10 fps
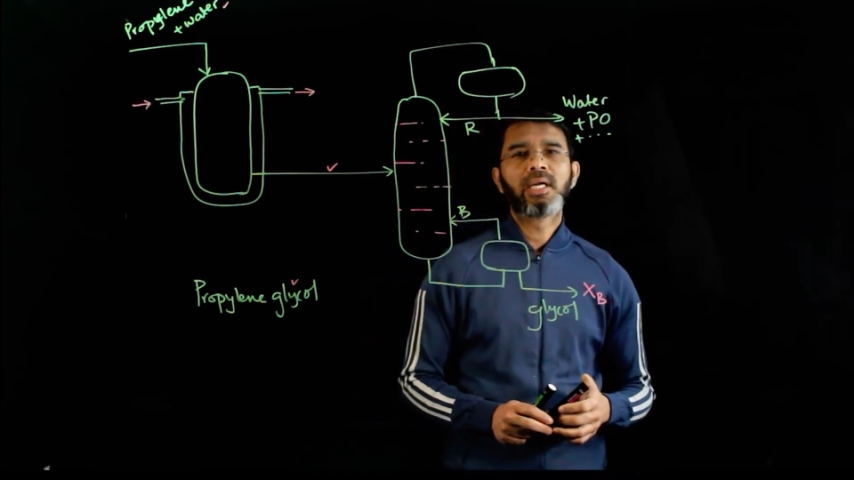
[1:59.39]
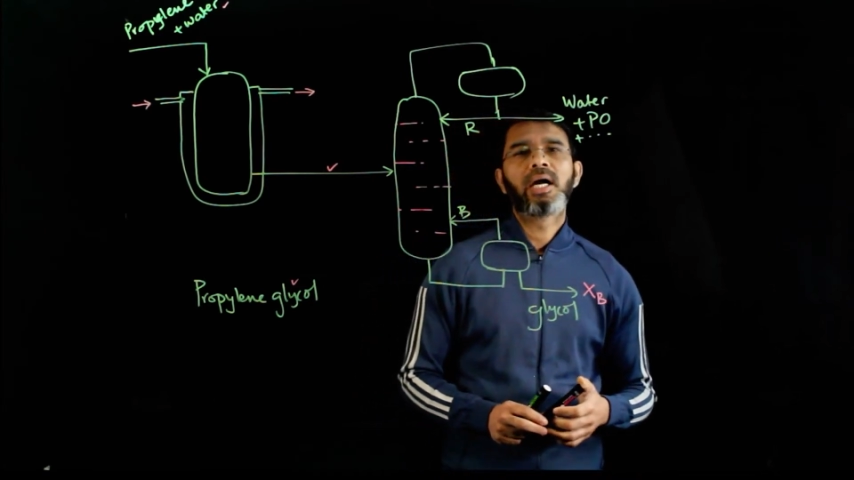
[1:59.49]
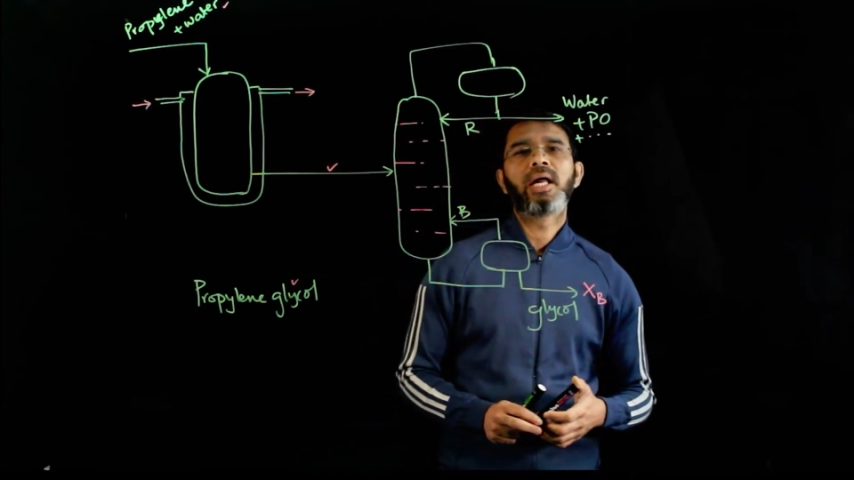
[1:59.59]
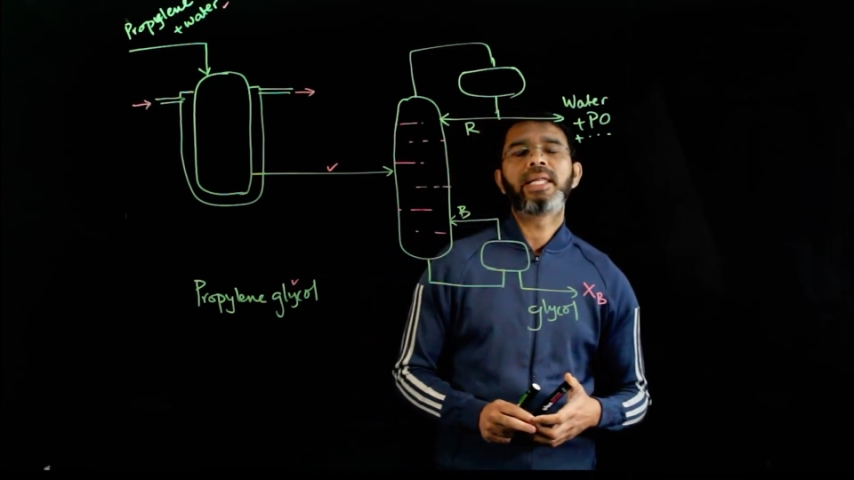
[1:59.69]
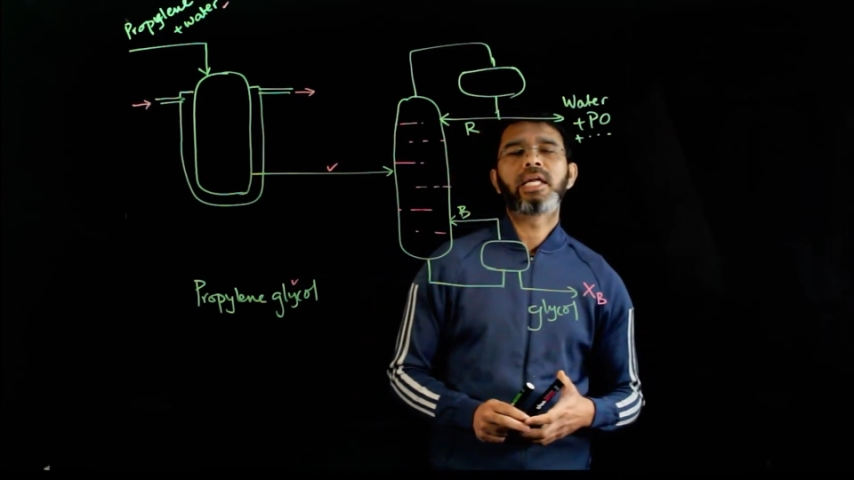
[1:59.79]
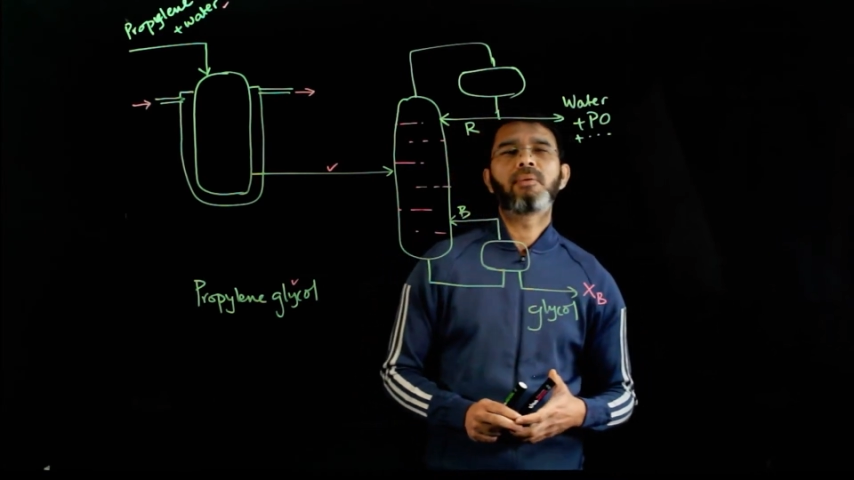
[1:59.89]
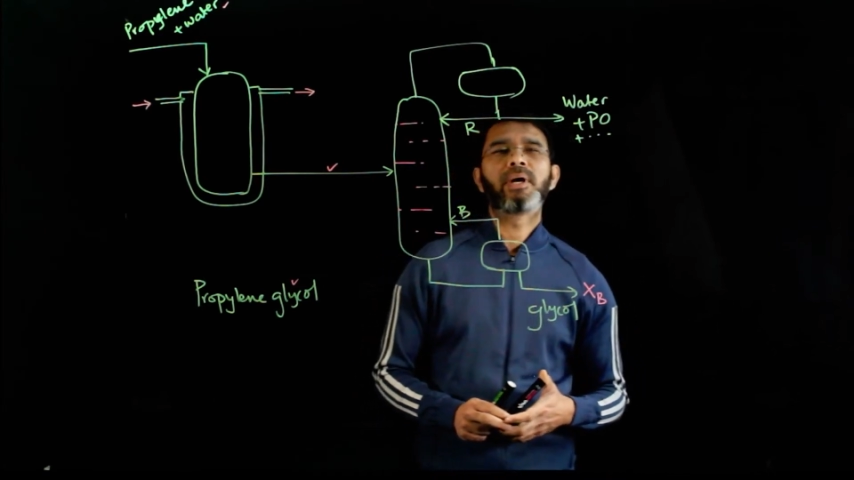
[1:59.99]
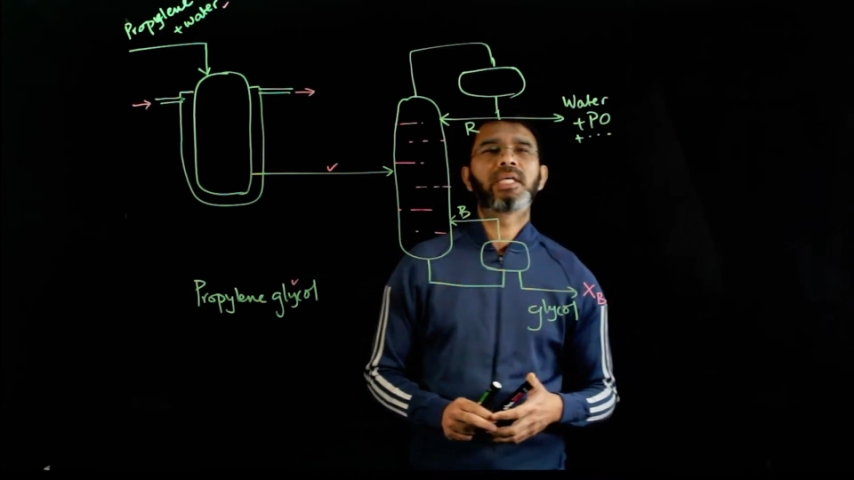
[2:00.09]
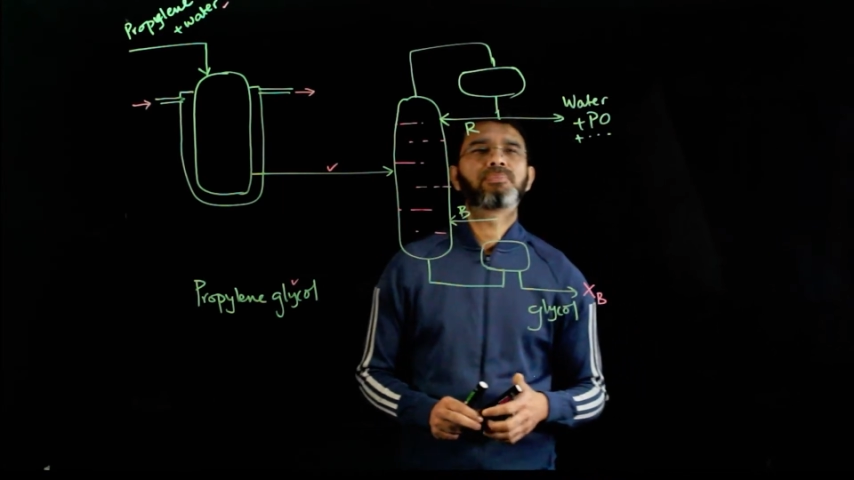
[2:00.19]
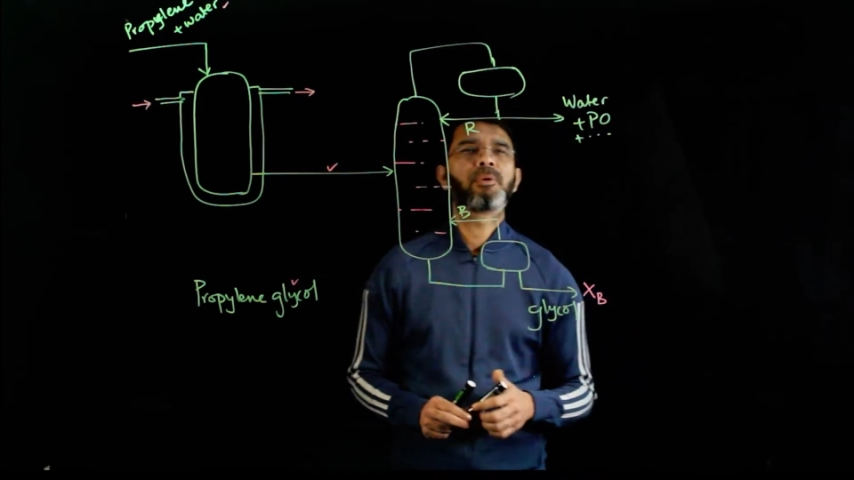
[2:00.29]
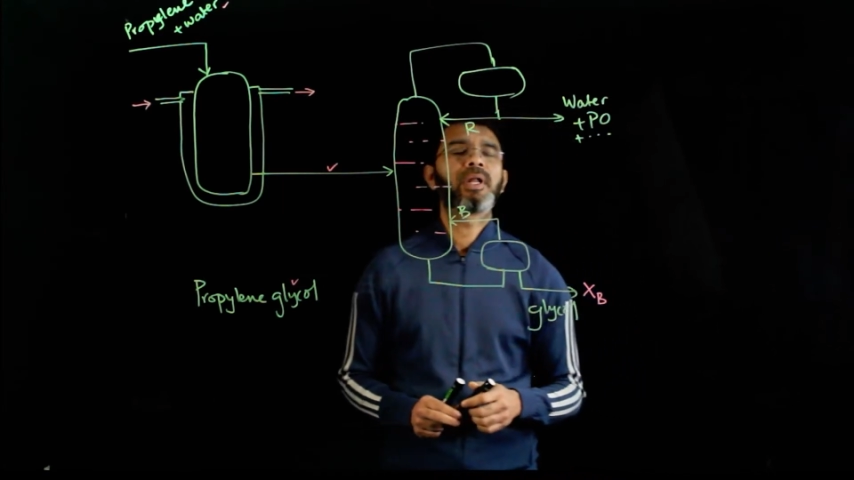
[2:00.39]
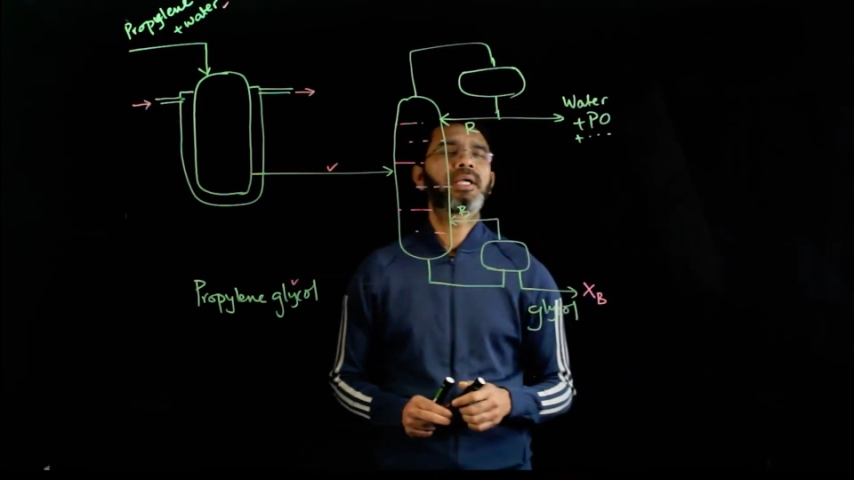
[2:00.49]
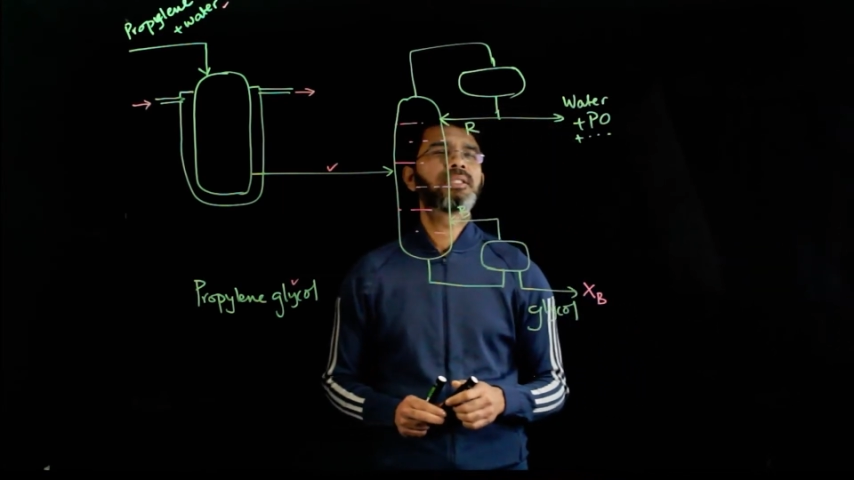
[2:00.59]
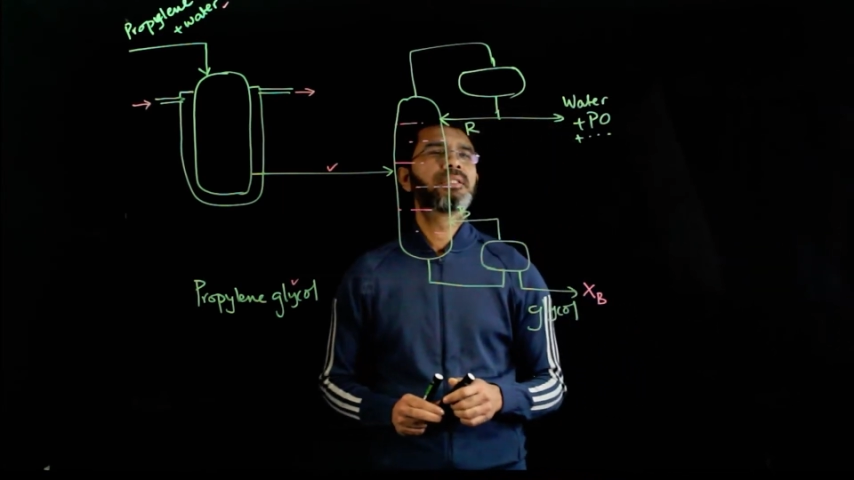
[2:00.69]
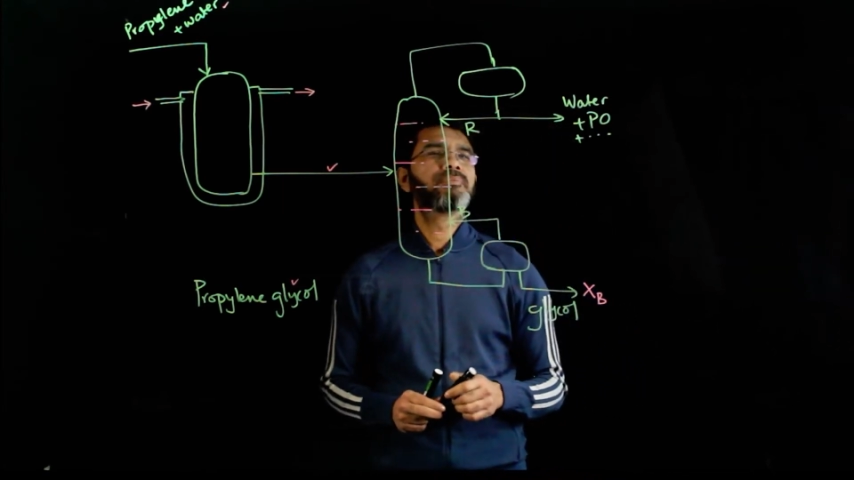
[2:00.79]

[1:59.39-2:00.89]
are recovered as product,